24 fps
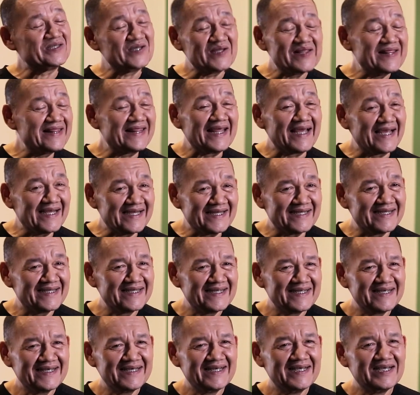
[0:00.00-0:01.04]
good thing
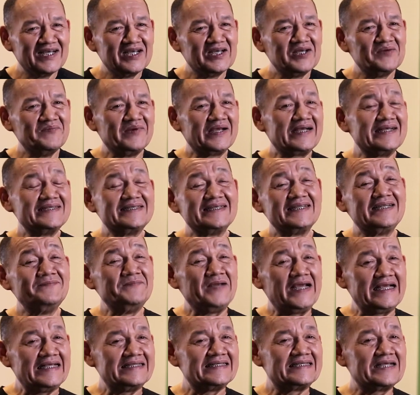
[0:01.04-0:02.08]
because it
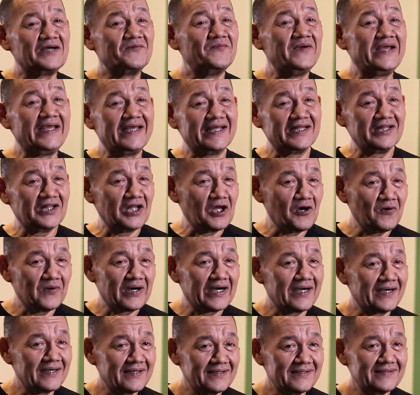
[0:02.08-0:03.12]
means that we can
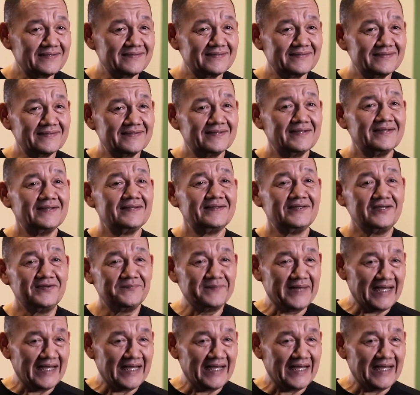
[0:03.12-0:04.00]
lower your